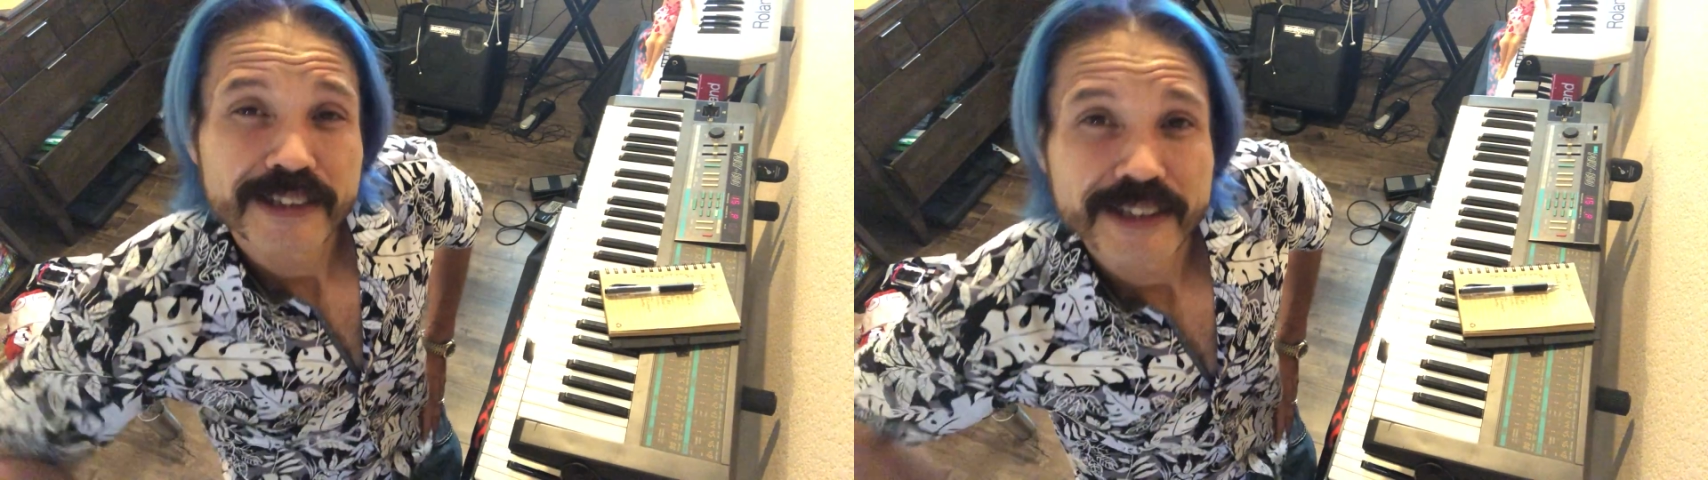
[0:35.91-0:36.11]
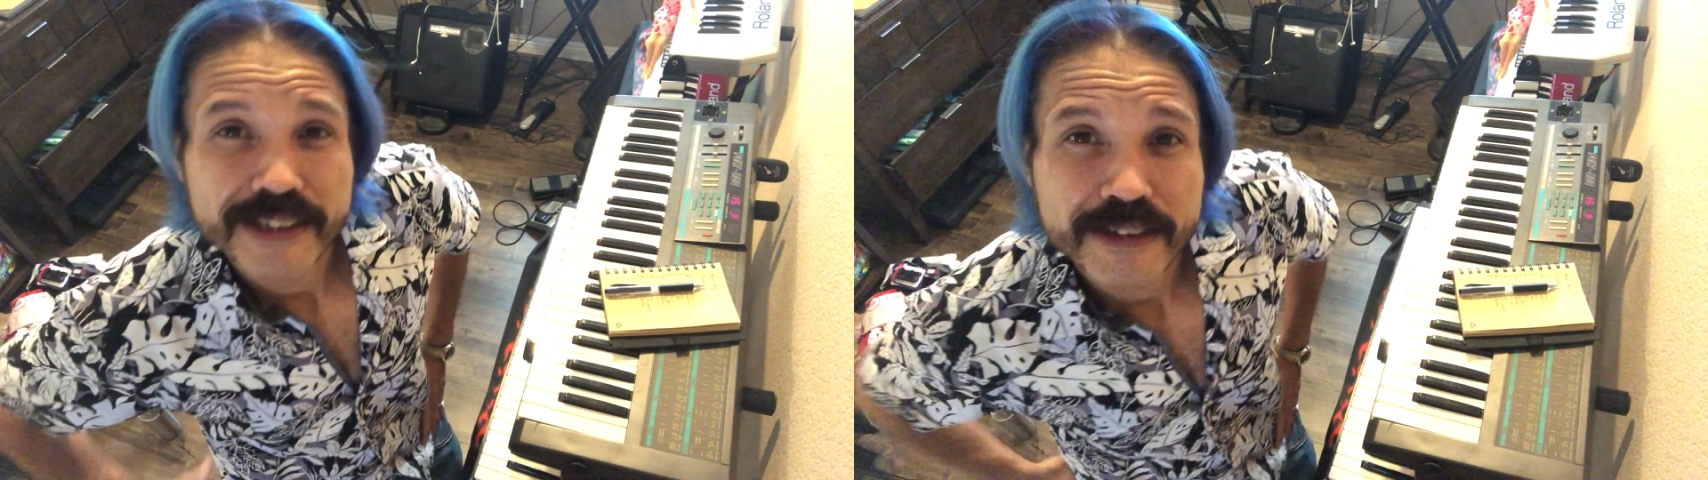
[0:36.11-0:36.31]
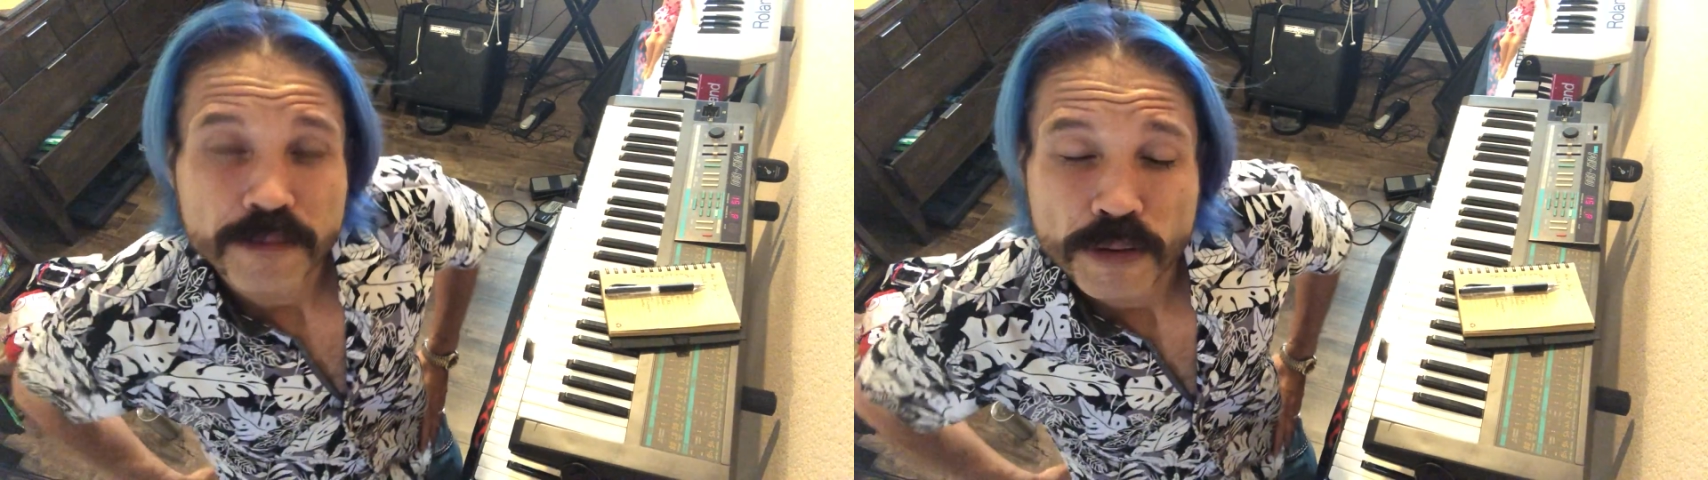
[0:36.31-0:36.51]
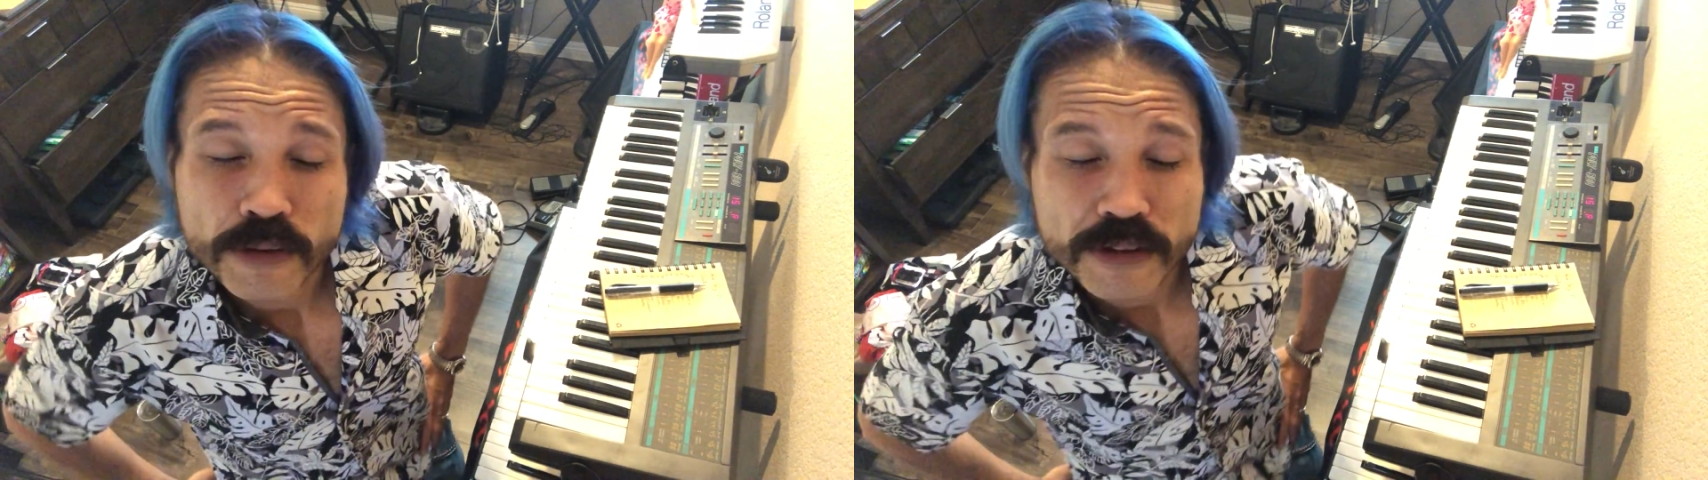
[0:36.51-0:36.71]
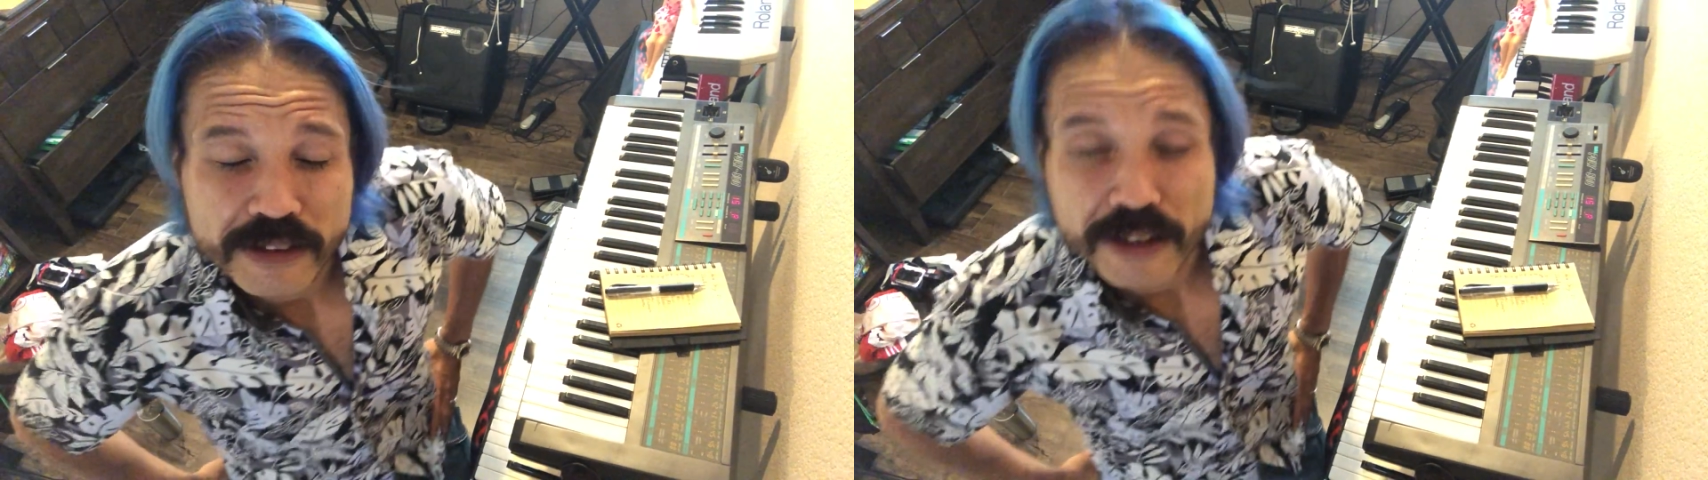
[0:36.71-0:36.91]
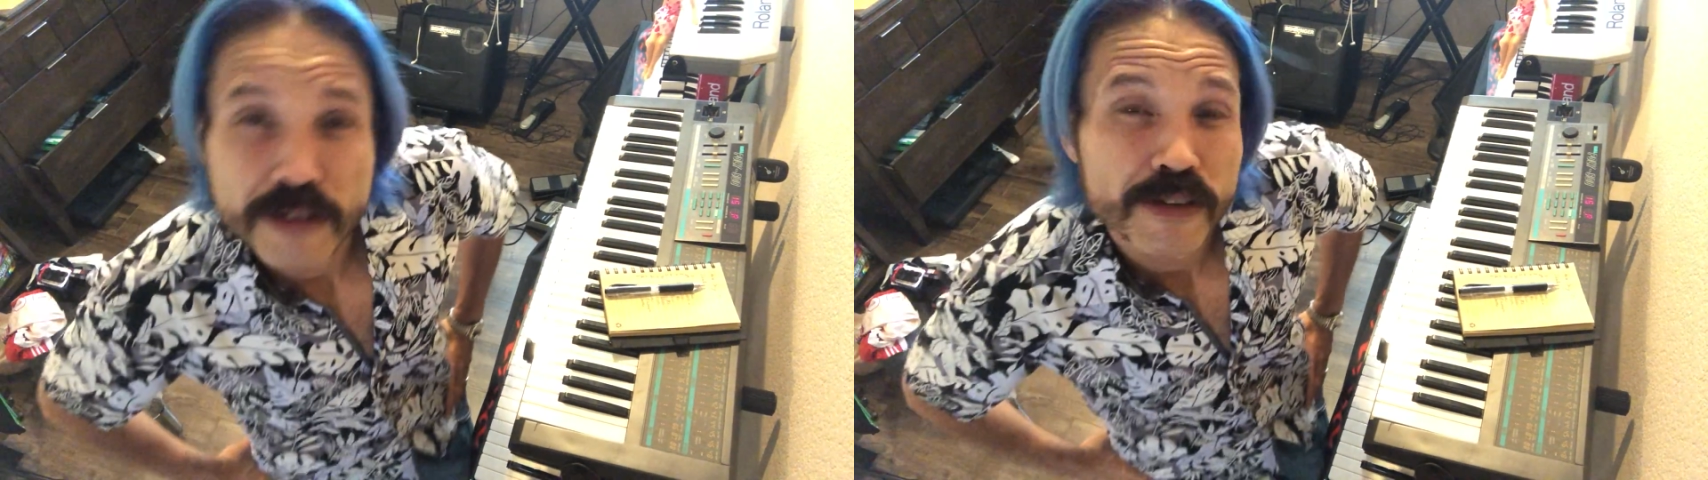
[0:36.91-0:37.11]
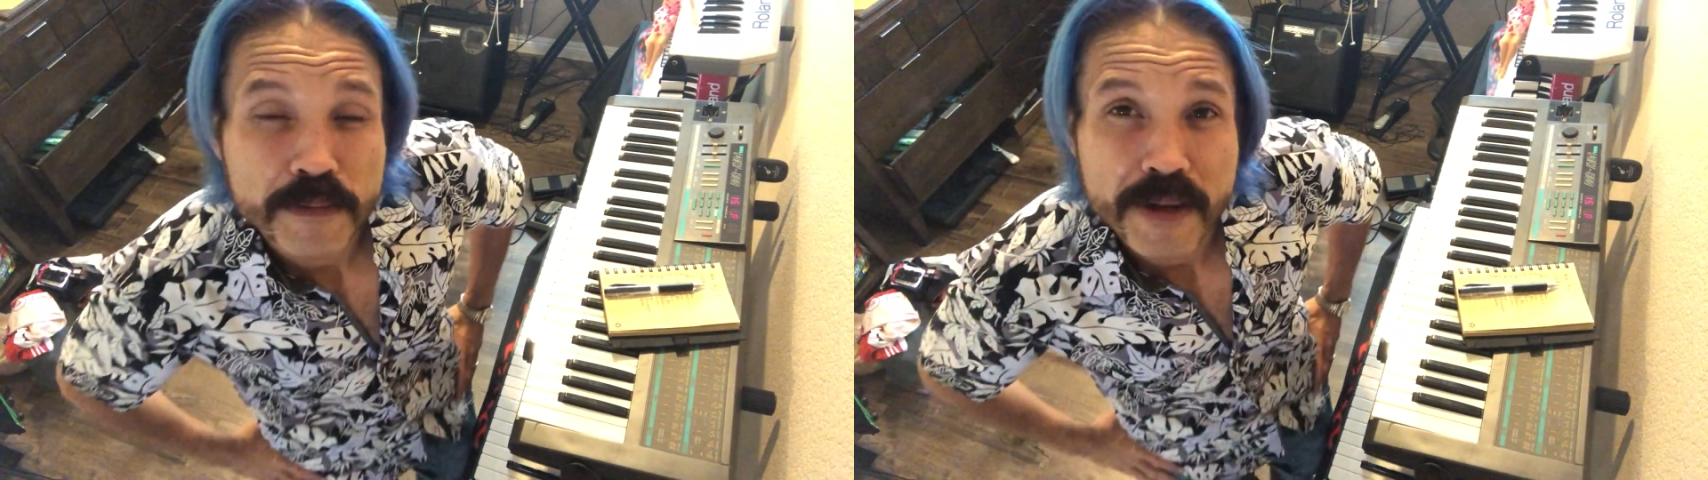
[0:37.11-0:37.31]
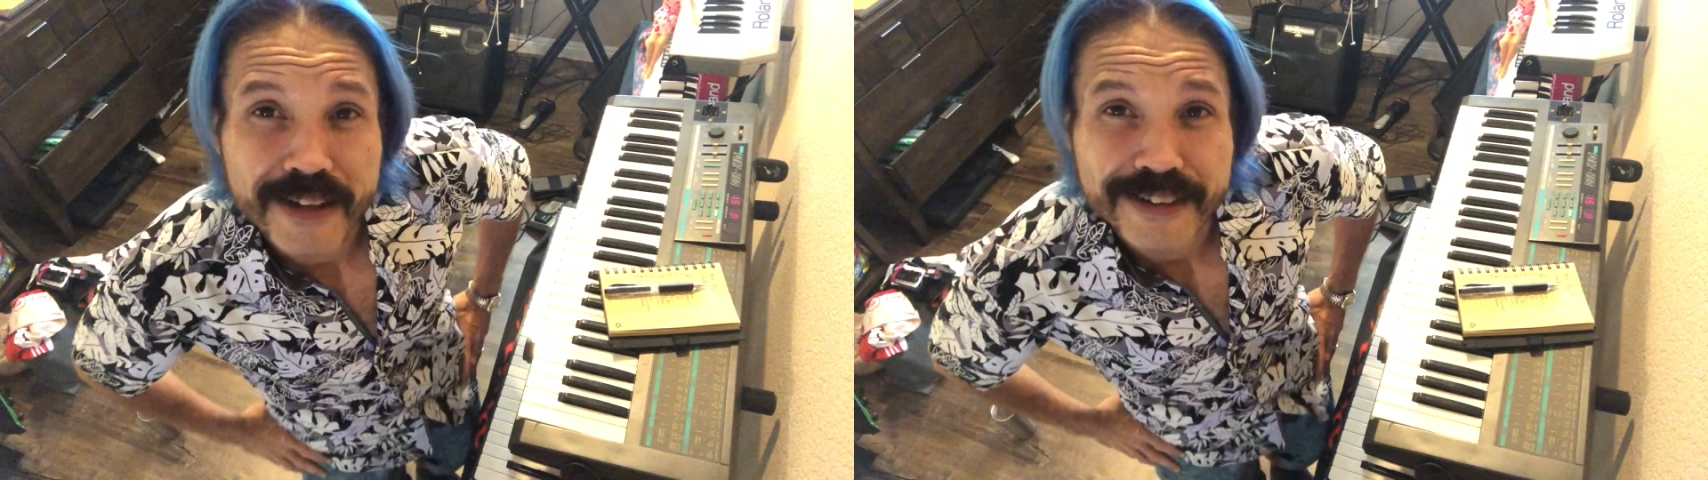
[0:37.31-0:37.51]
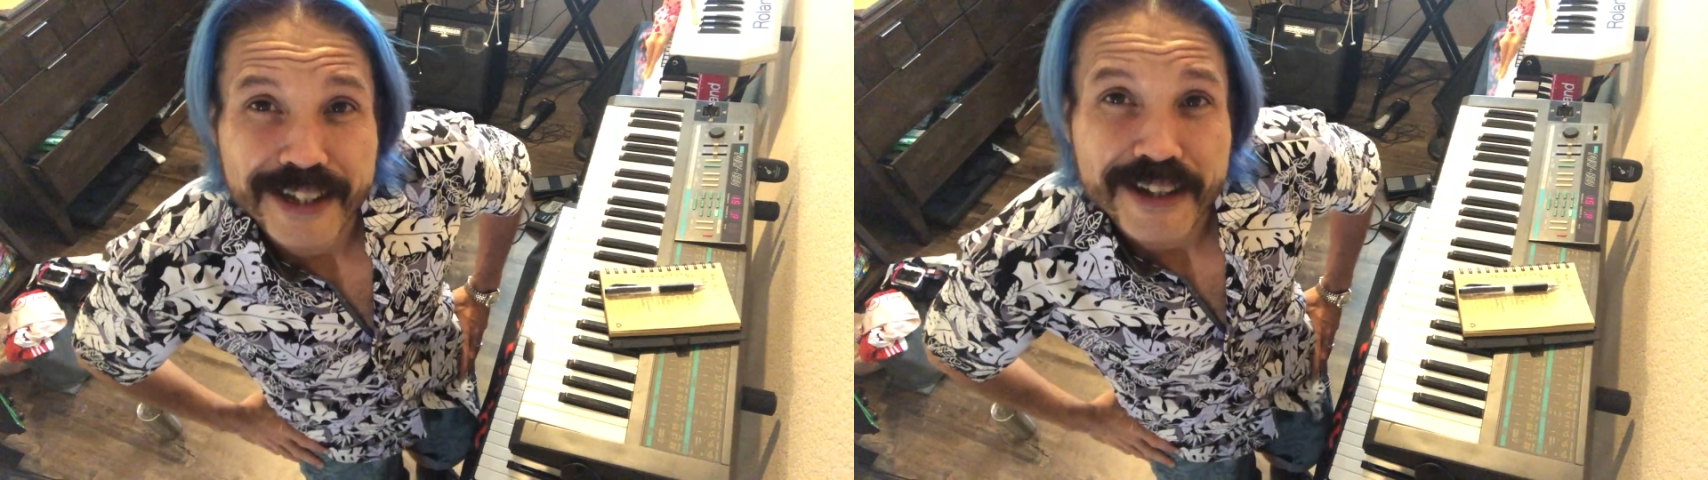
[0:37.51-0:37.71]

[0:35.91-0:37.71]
to get the Korg Poly